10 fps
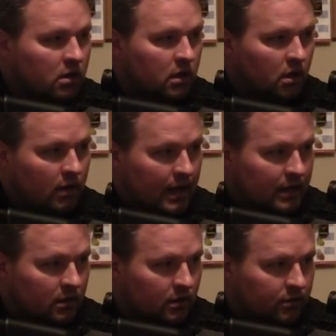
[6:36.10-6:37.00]
you know, I
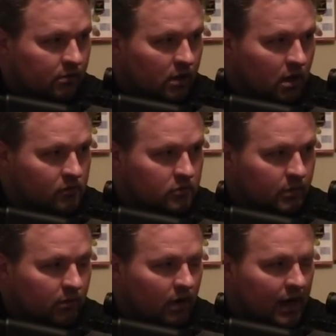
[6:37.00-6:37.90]
can look through it
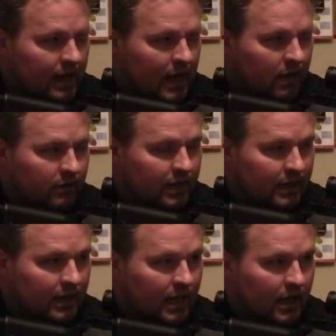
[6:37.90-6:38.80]
comfortably right now
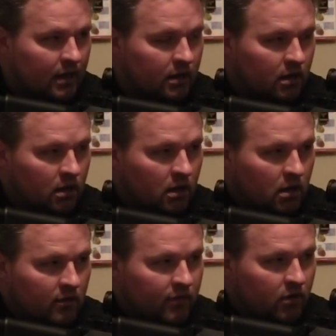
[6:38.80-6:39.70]
and, and
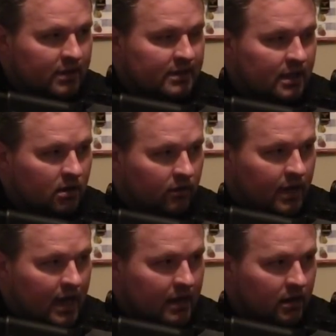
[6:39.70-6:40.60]
focus in on
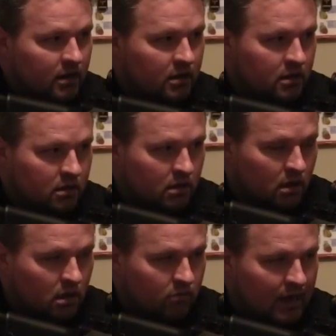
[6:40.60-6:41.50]
that.
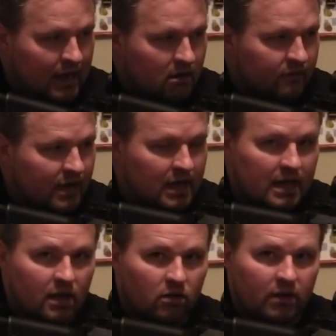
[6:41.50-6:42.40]
Uh, right now I've got it
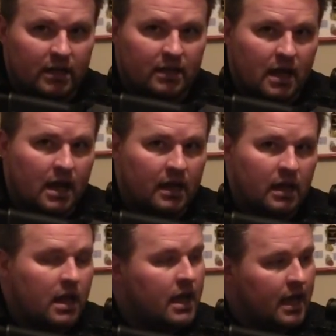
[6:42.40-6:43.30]
at a green dot
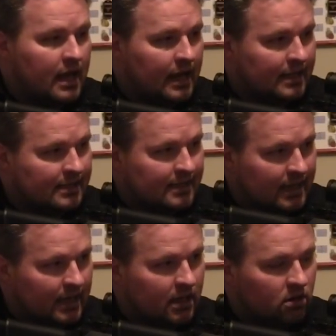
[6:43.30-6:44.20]
and I can
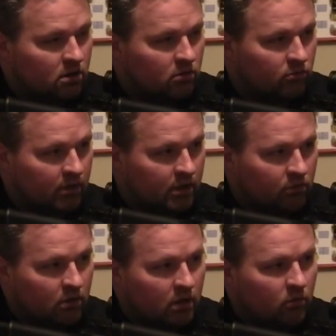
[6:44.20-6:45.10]
see it
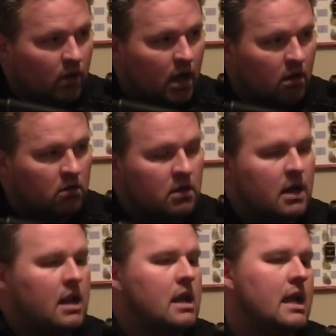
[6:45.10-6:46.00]
really, really well.
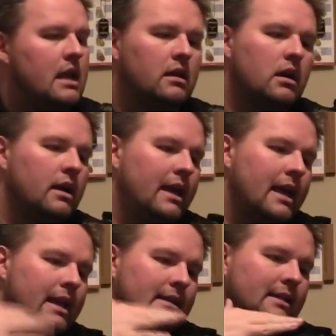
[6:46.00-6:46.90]
And uh,
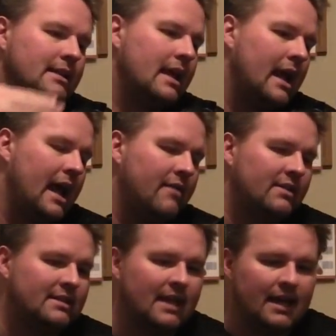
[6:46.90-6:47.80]
again, as I said, I
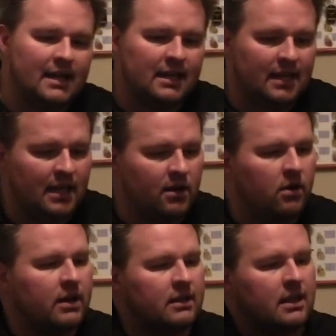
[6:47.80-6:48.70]
haven't sighted it in
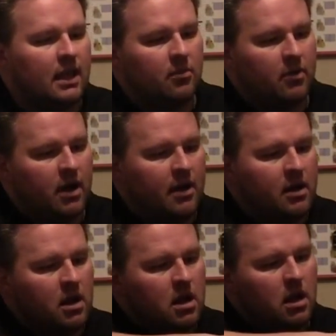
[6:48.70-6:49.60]
or anything,
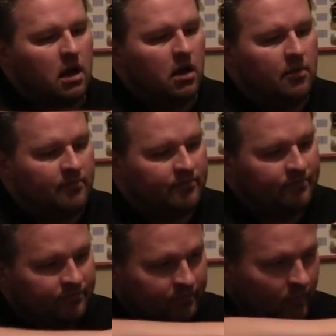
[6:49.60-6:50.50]
but um,
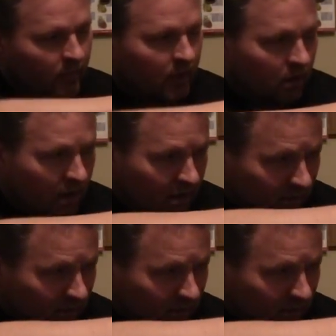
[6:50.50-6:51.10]
you know, I